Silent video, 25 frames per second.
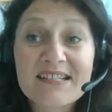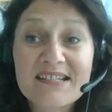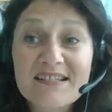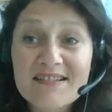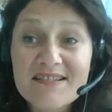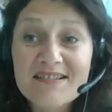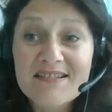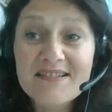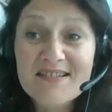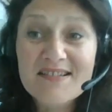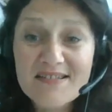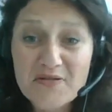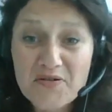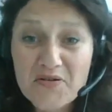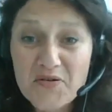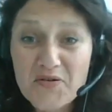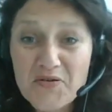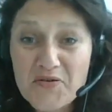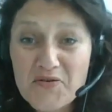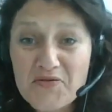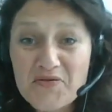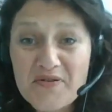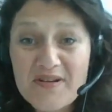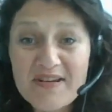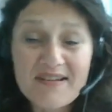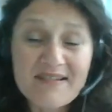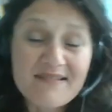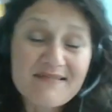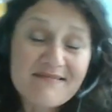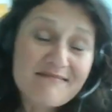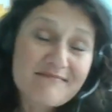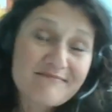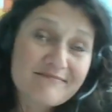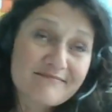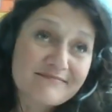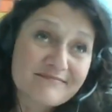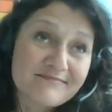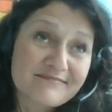So
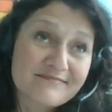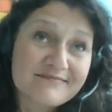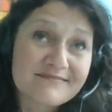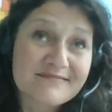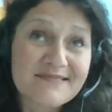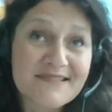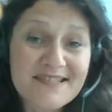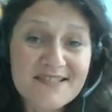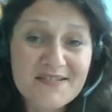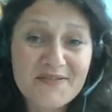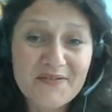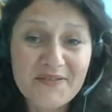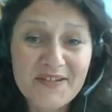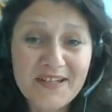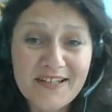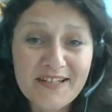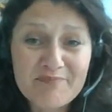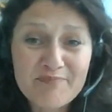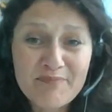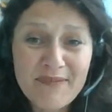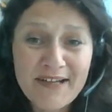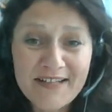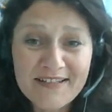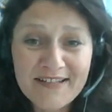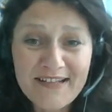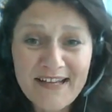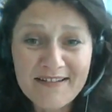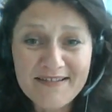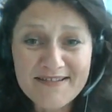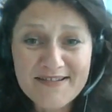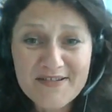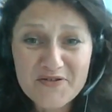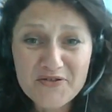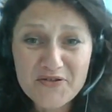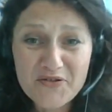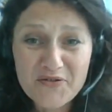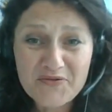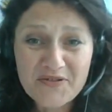that might
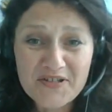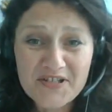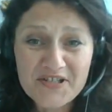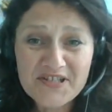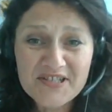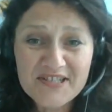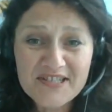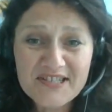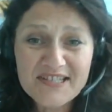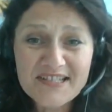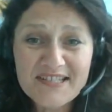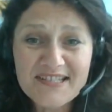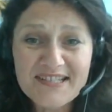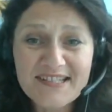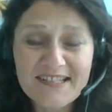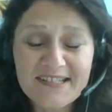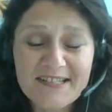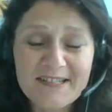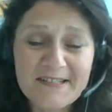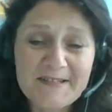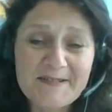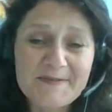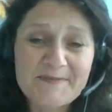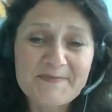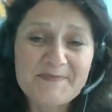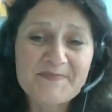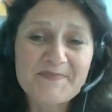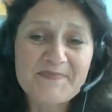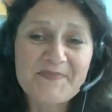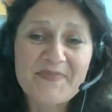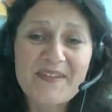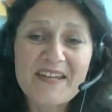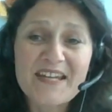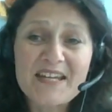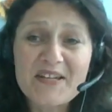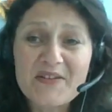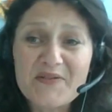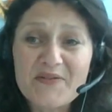answer your question.
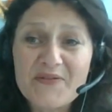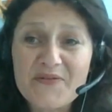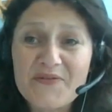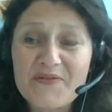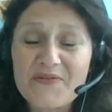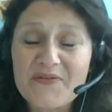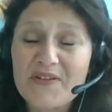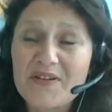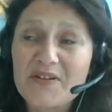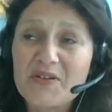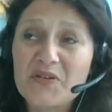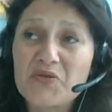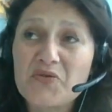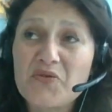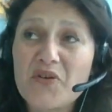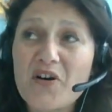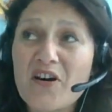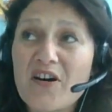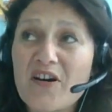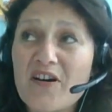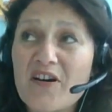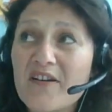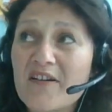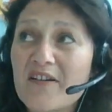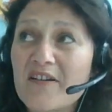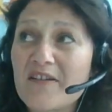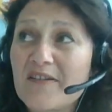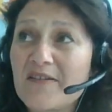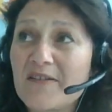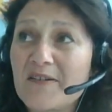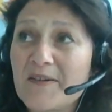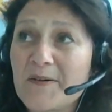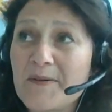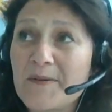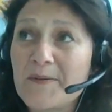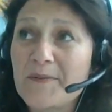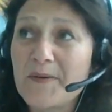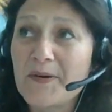If you are
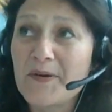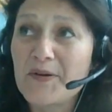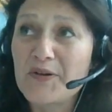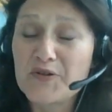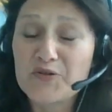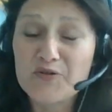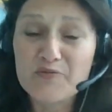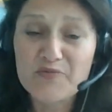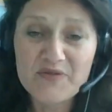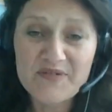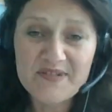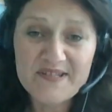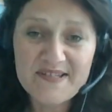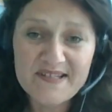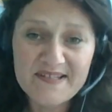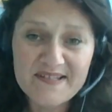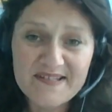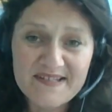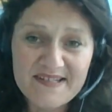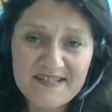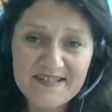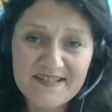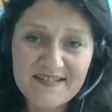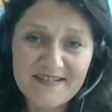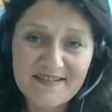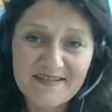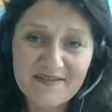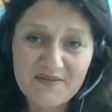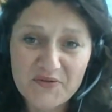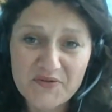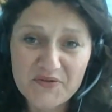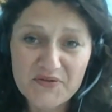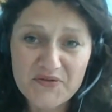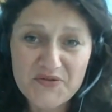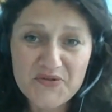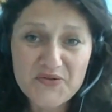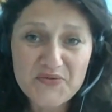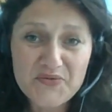a European citizen
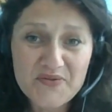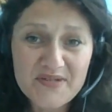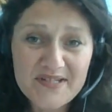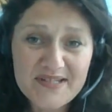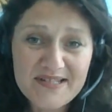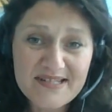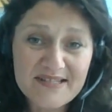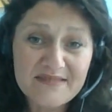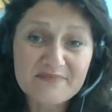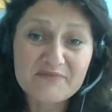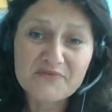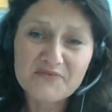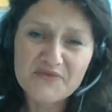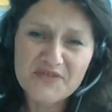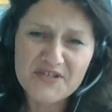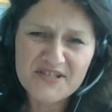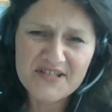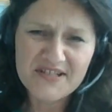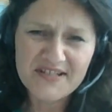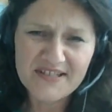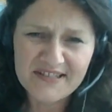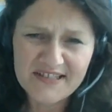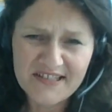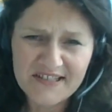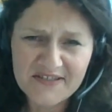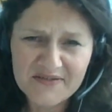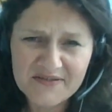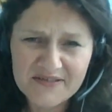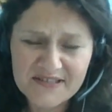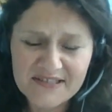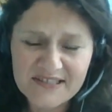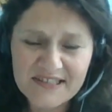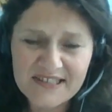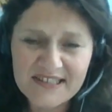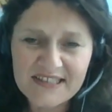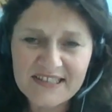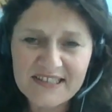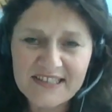or a Swiss, which I doubt,
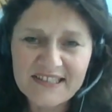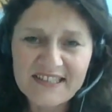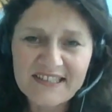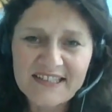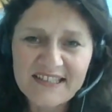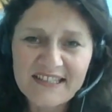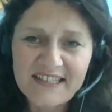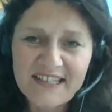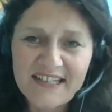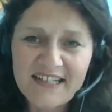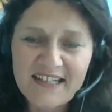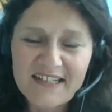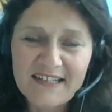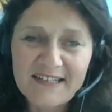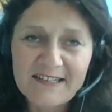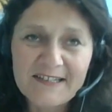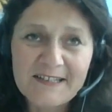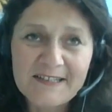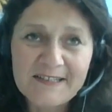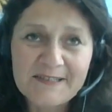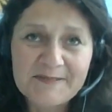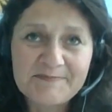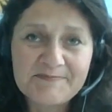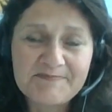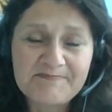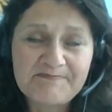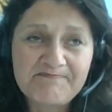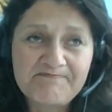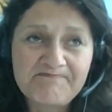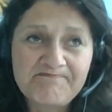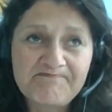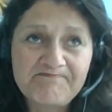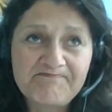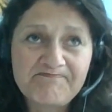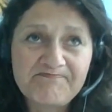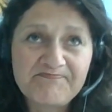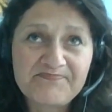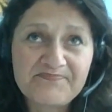
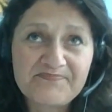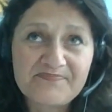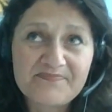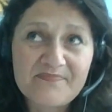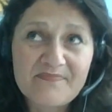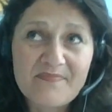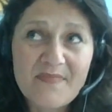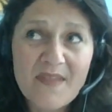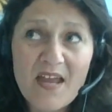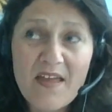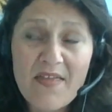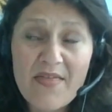then